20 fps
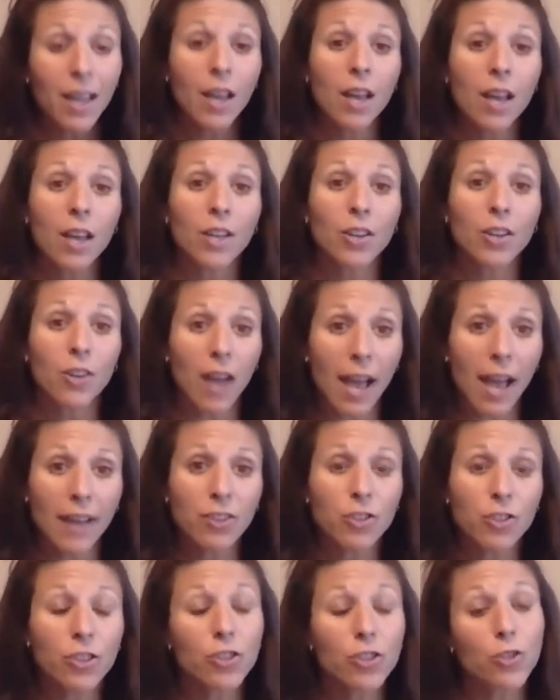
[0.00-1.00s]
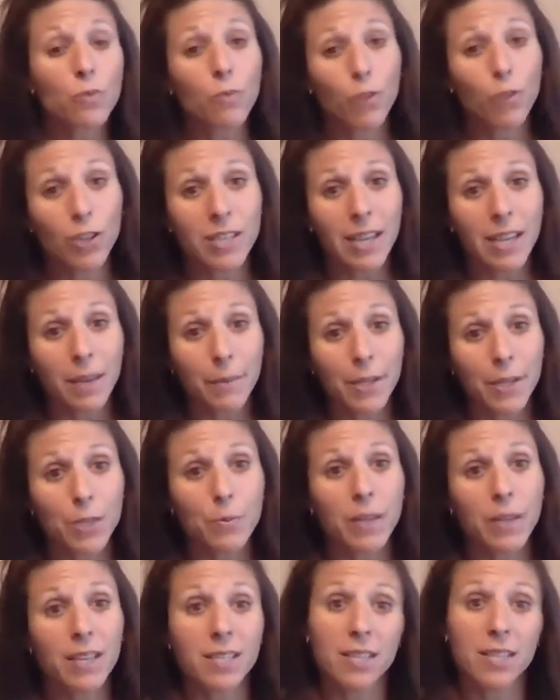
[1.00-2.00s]
you actually do more damage,
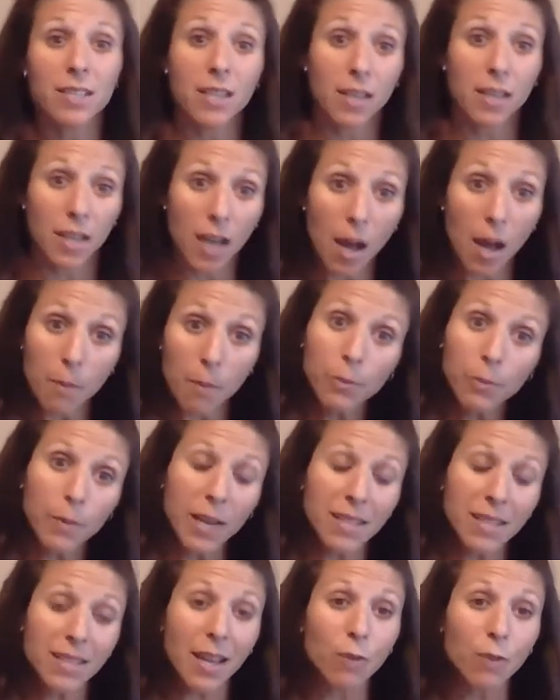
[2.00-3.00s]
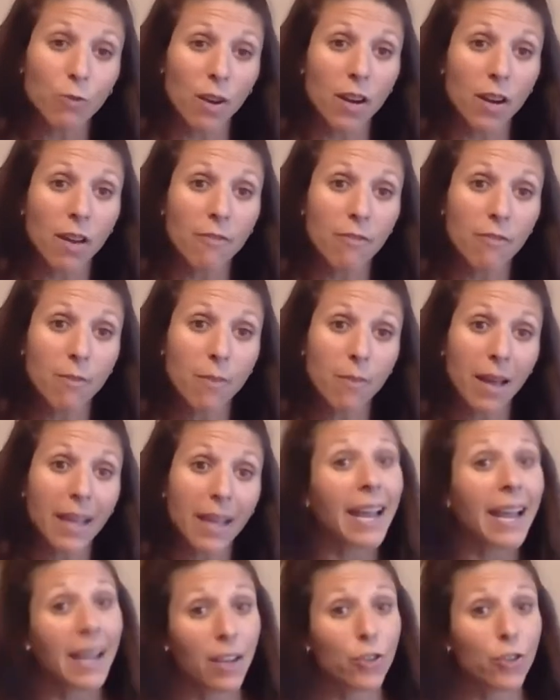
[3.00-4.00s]
because it's going to compromise that run off the
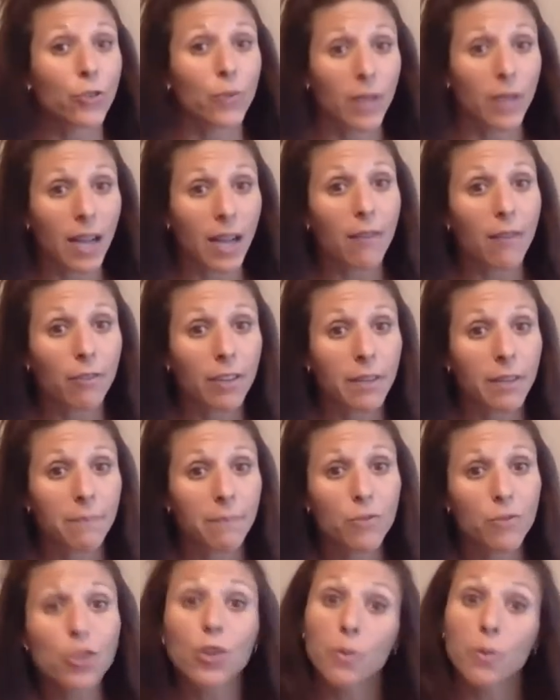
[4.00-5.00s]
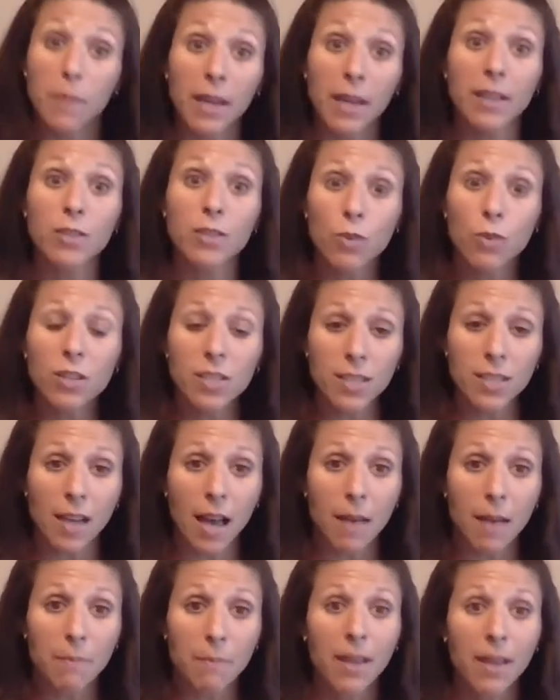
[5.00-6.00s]
bike and your recovery. So you may as well
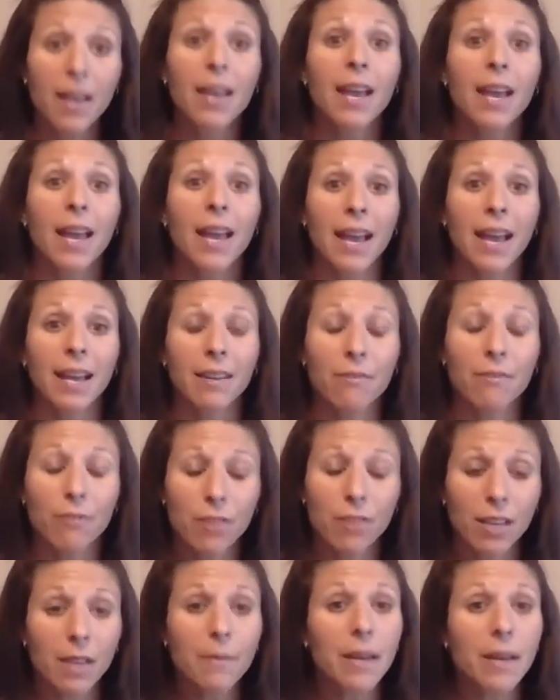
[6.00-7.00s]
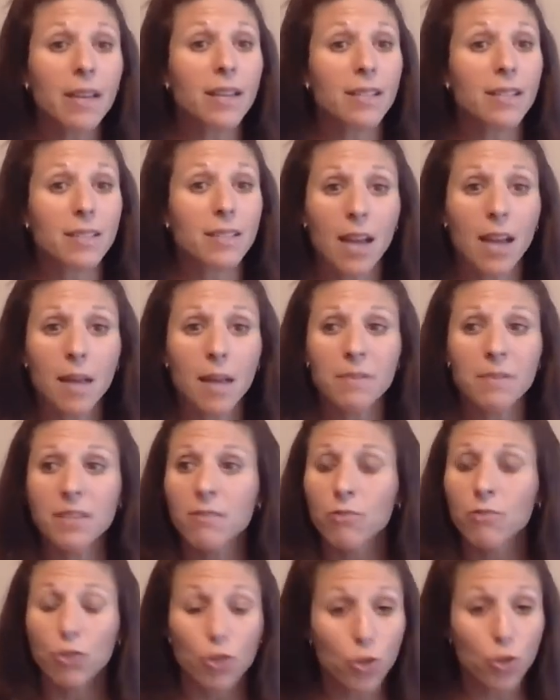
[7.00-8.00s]
stop. And if you think about it, stops,
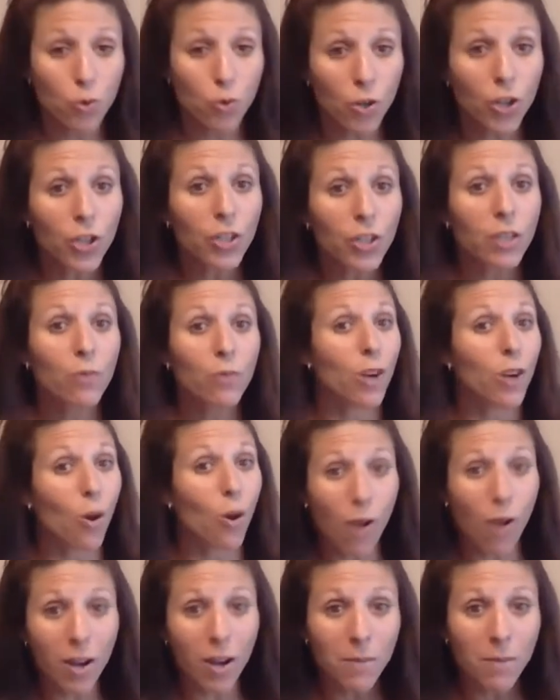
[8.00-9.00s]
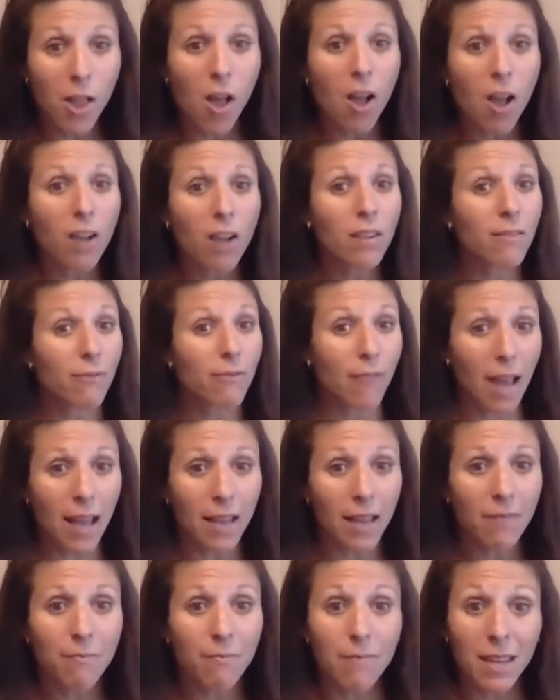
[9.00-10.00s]
they're short. We don't want them long.
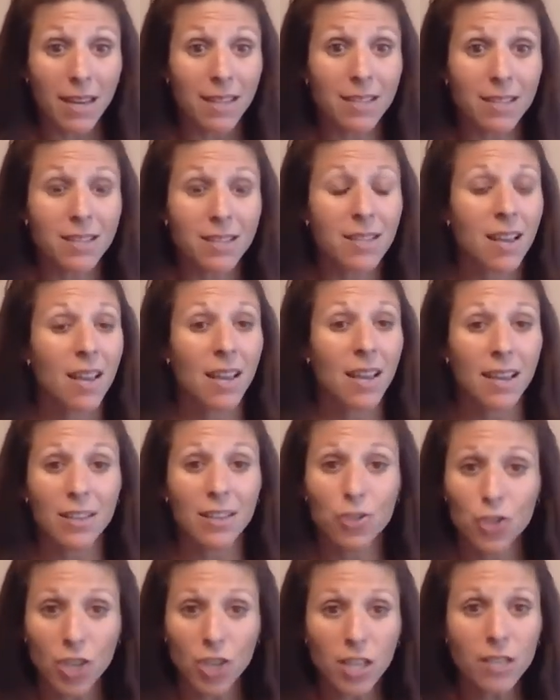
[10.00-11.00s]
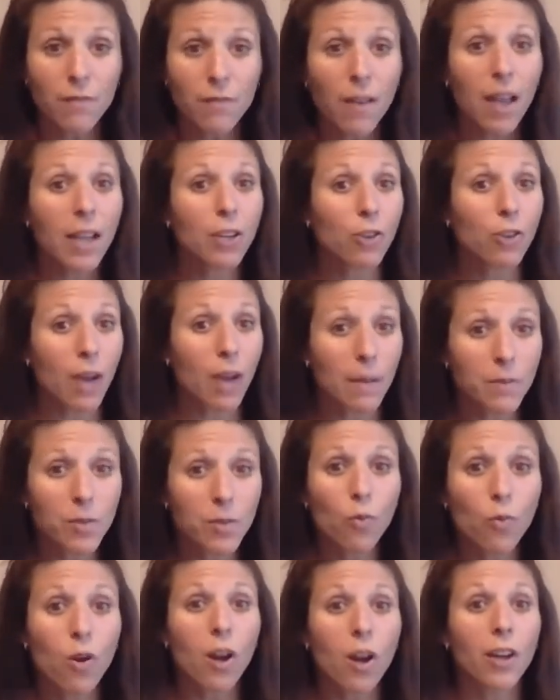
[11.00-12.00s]
5 minutes is just fine. Grab
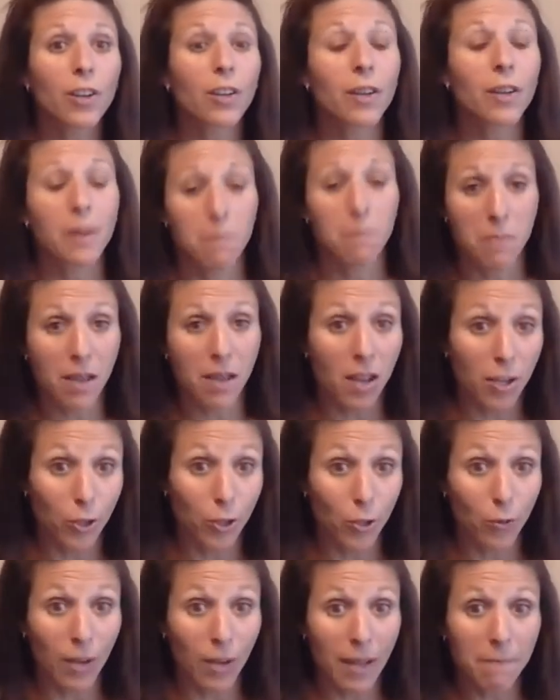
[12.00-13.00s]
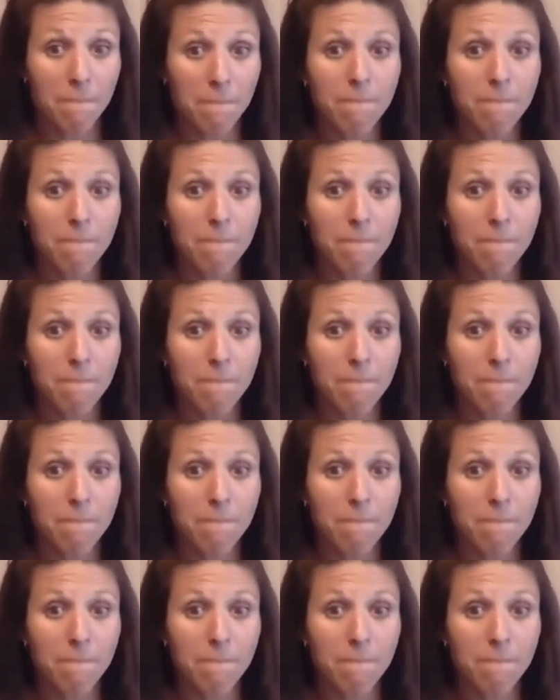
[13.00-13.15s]
some water and be on your way.